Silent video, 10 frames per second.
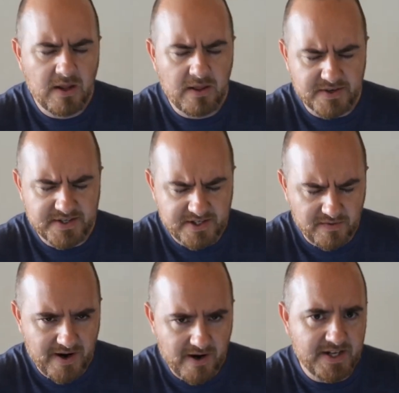There's still
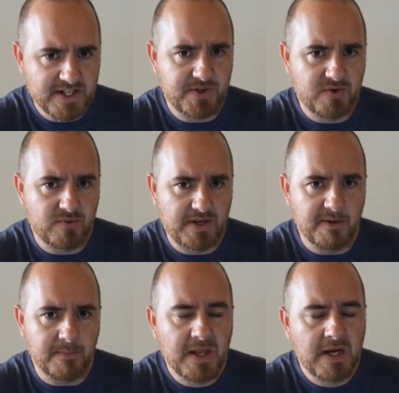variance between
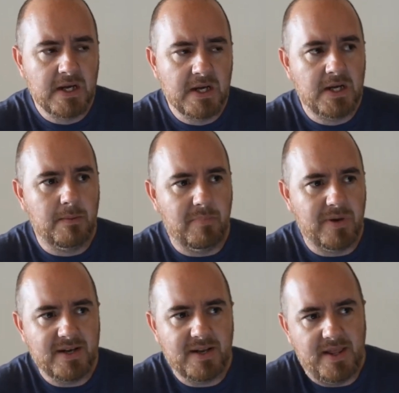them,
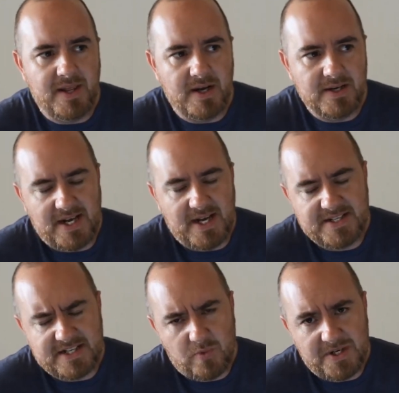but the
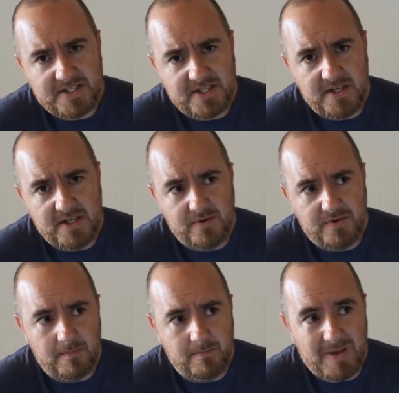test that we see
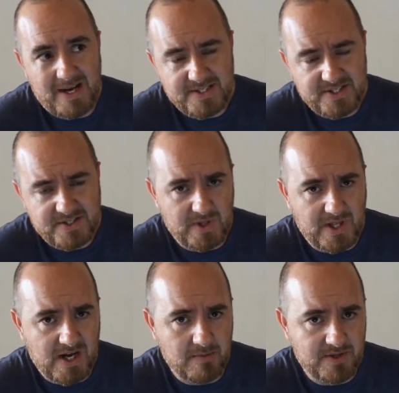the best
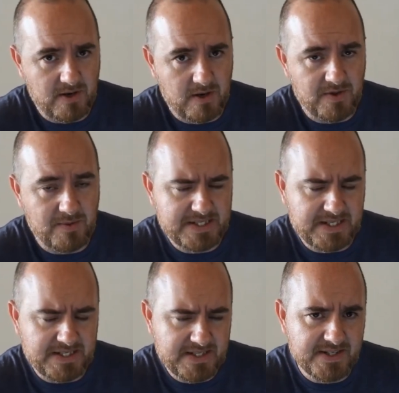reliability on or the best
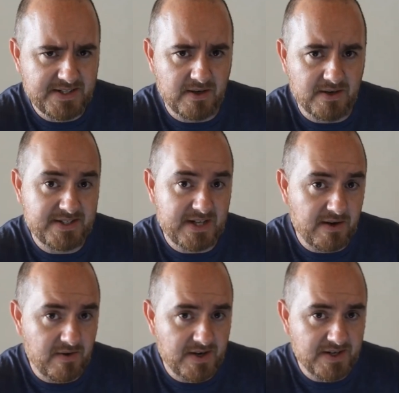consistency on is
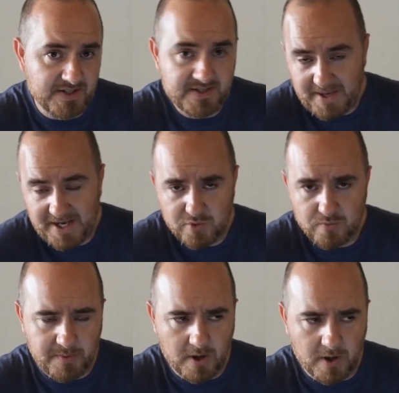tenderness, because the patient
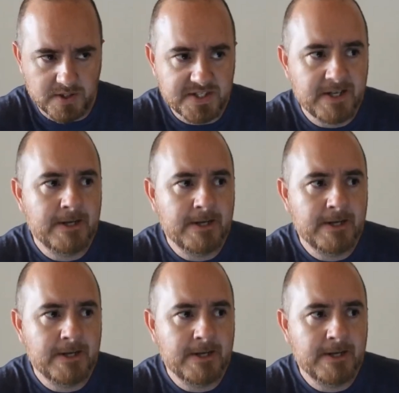responds.